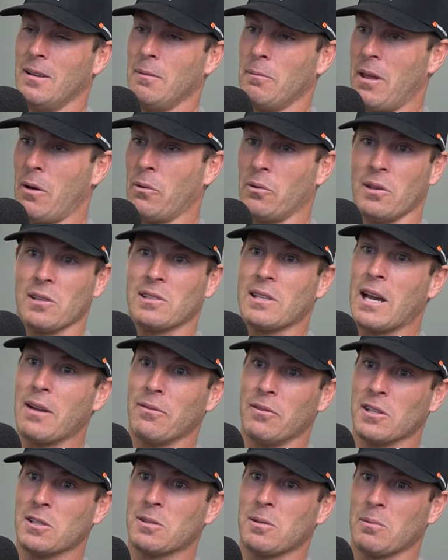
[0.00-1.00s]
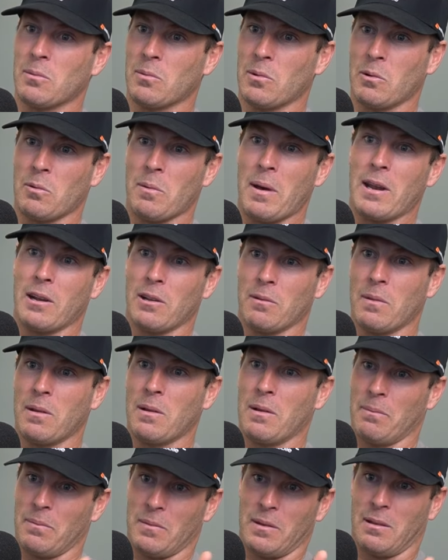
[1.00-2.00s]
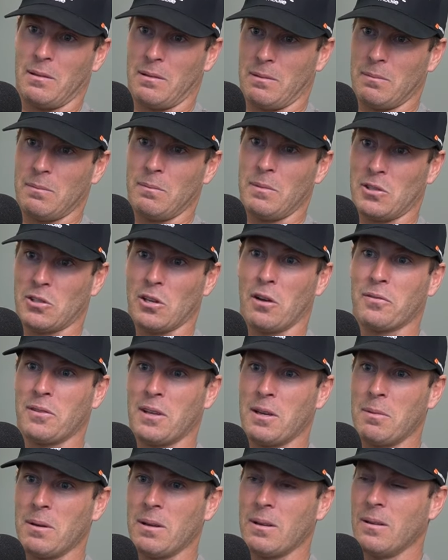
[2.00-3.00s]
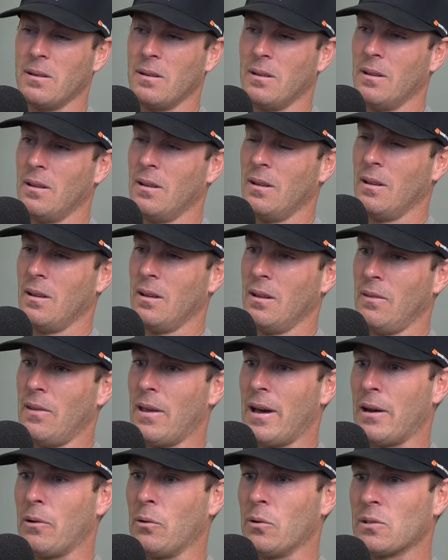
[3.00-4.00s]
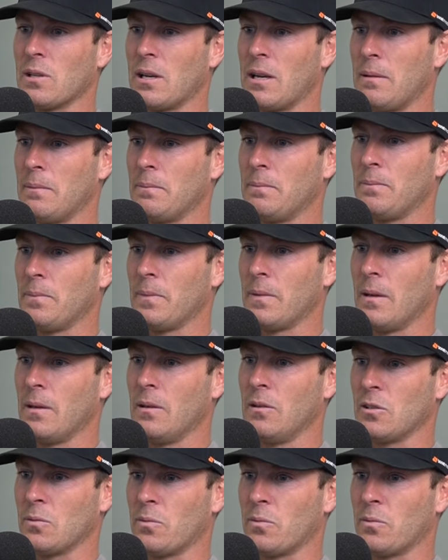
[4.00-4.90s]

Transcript: But that wouldn't have saved us. It would have made it a bit softer. But no, it was